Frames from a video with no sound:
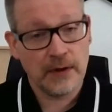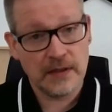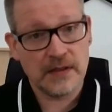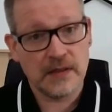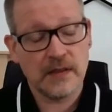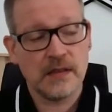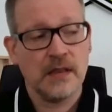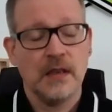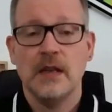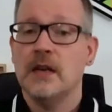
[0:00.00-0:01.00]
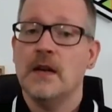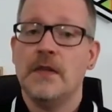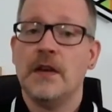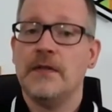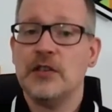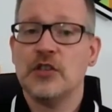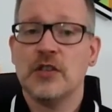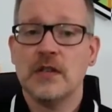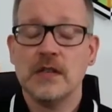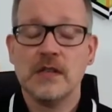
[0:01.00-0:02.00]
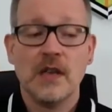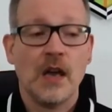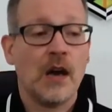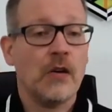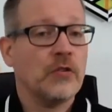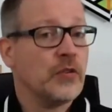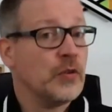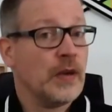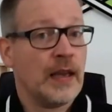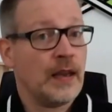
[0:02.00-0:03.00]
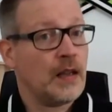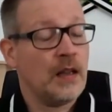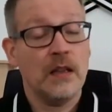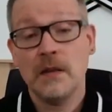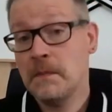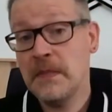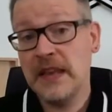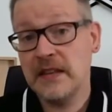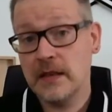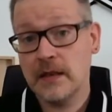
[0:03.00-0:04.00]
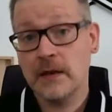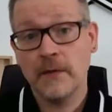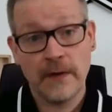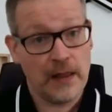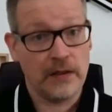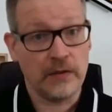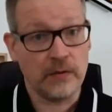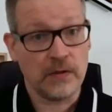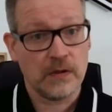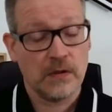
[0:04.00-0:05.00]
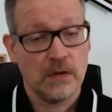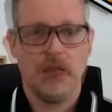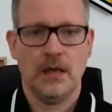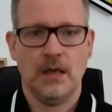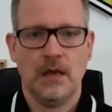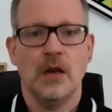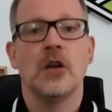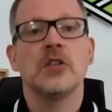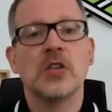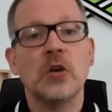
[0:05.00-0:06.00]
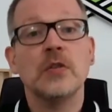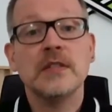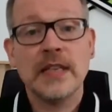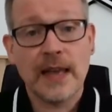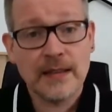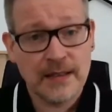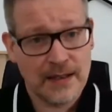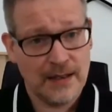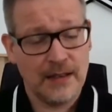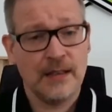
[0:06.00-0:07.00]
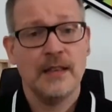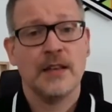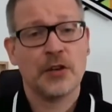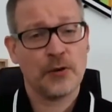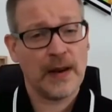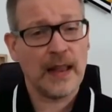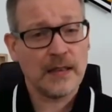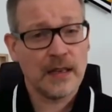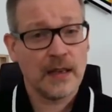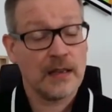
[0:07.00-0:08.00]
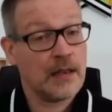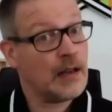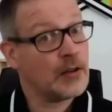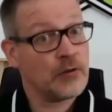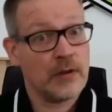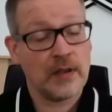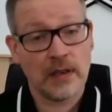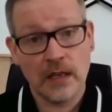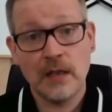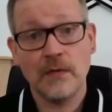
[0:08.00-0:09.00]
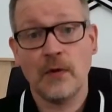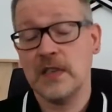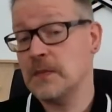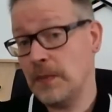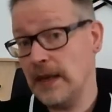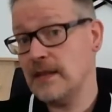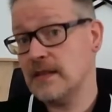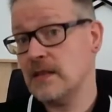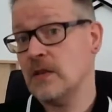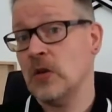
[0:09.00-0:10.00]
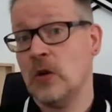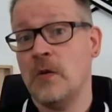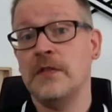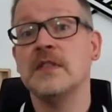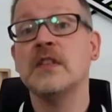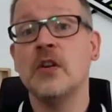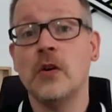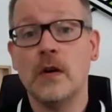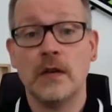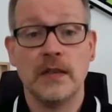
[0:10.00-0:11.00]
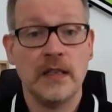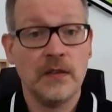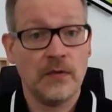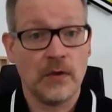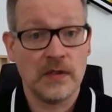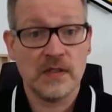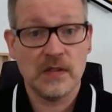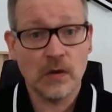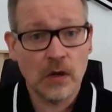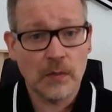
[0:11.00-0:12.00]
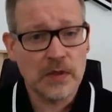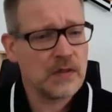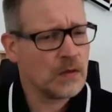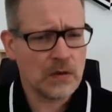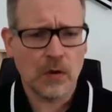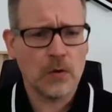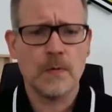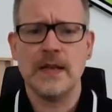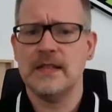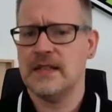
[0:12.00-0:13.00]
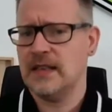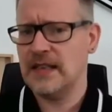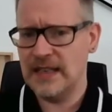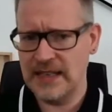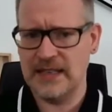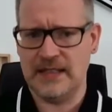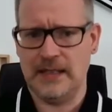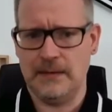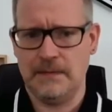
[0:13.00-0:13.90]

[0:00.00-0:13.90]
instance, the question is how do you handle meter values? So technically, creating an electronic invoice based on this core invoice norm is not always easy.